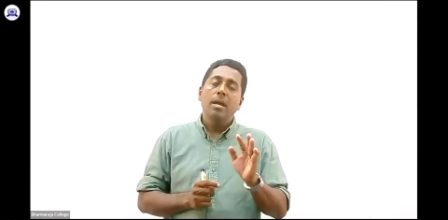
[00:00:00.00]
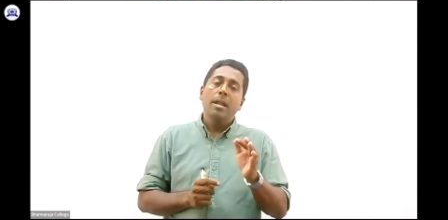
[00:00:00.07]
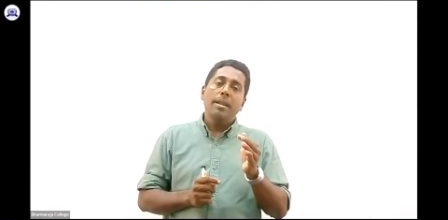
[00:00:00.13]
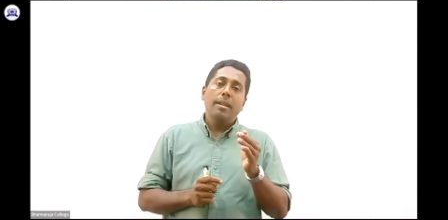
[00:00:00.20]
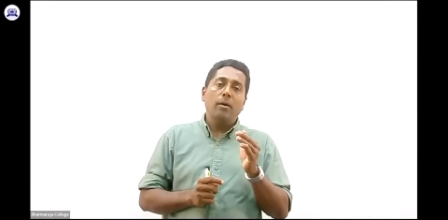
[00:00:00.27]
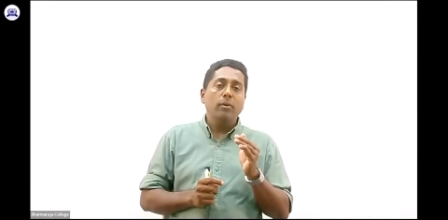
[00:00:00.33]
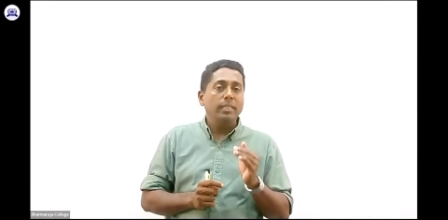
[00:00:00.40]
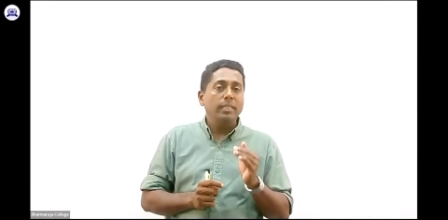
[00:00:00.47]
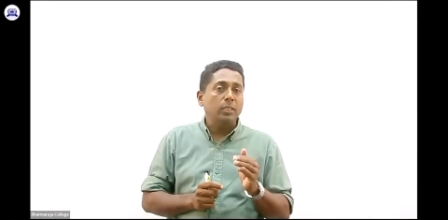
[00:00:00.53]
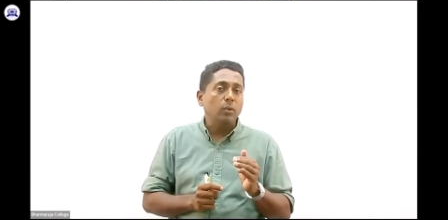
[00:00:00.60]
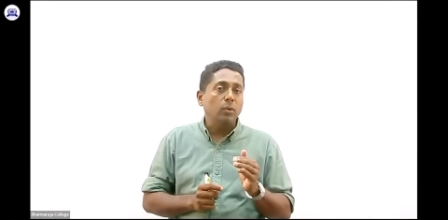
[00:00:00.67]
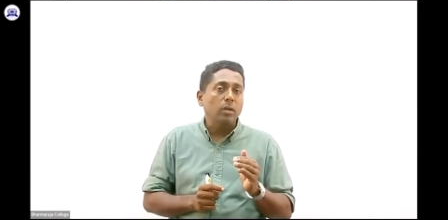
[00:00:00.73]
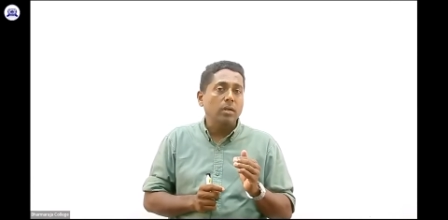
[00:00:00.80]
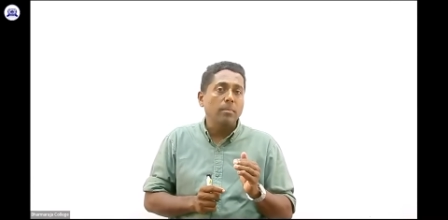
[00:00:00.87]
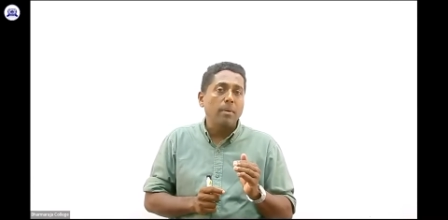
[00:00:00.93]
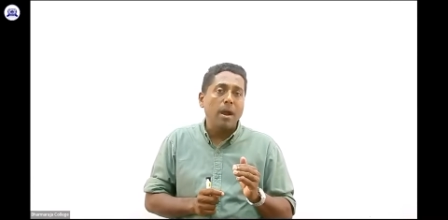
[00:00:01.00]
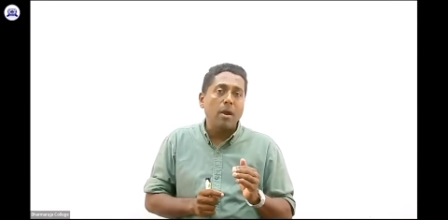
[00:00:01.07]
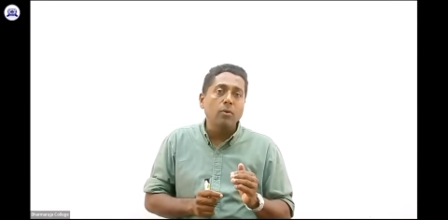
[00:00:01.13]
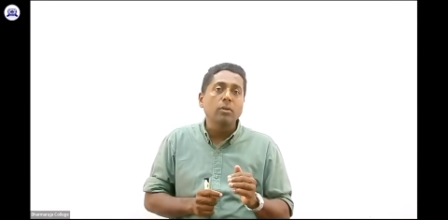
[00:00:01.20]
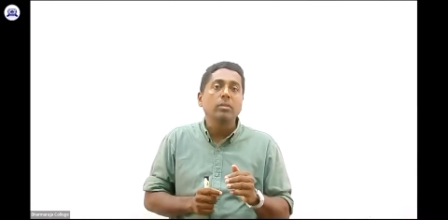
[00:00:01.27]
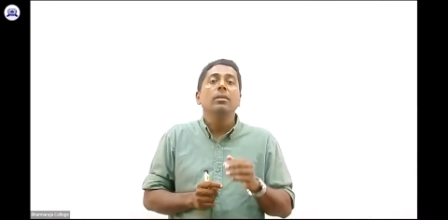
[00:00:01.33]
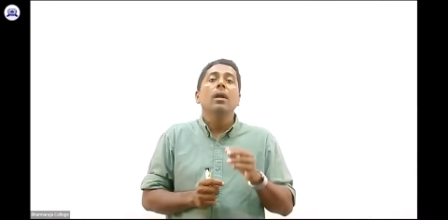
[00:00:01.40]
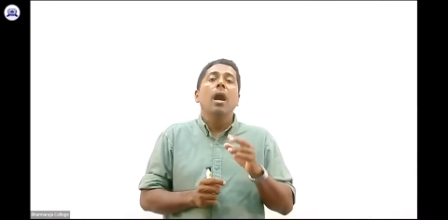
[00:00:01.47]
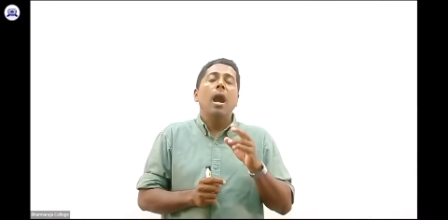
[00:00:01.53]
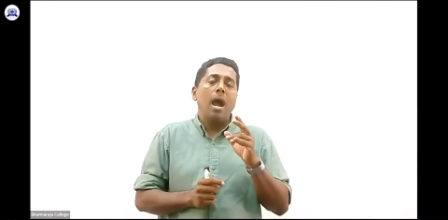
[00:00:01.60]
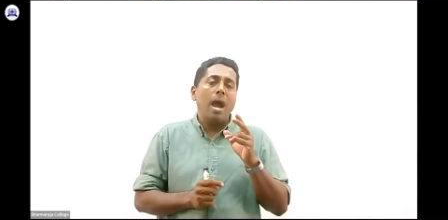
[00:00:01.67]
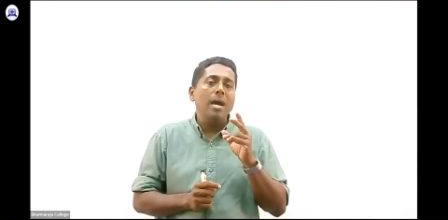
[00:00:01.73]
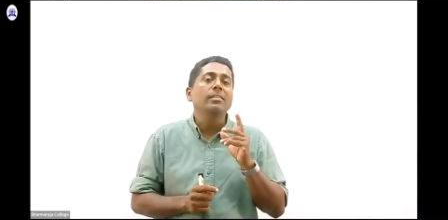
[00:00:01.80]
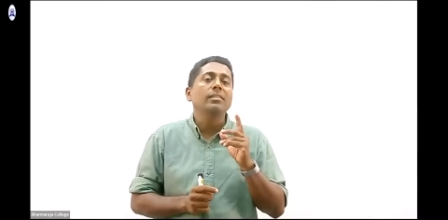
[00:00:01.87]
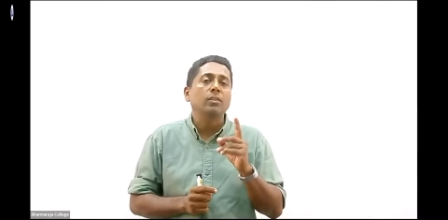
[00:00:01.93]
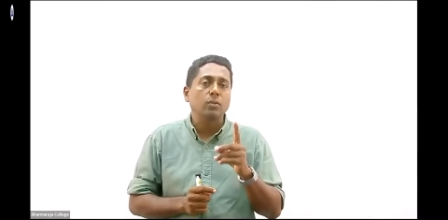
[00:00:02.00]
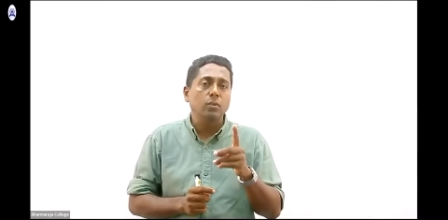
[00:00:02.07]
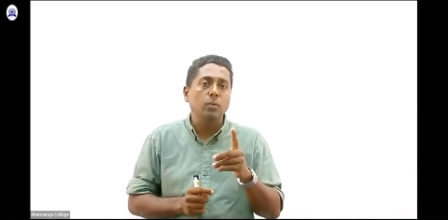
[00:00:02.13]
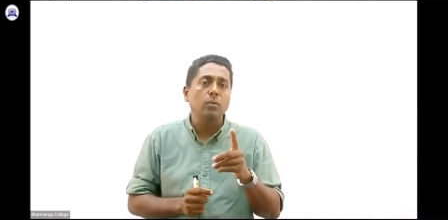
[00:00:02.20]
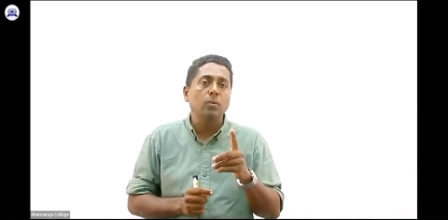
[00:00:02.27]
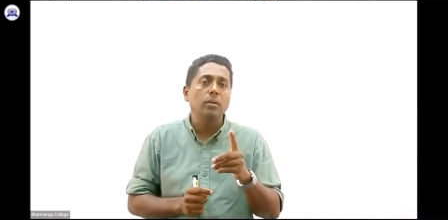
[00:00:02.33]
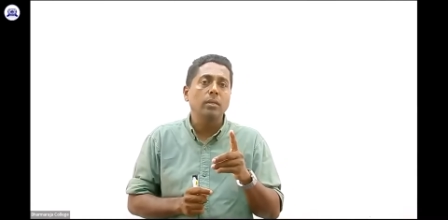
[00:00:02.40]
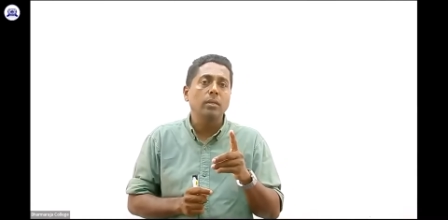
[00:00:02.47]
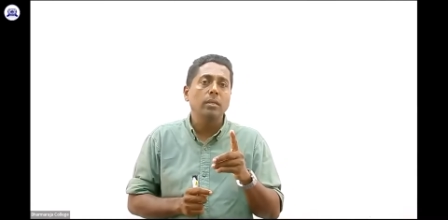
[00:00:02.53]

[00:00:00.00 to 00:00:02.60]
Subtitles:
Now let's talk about our school.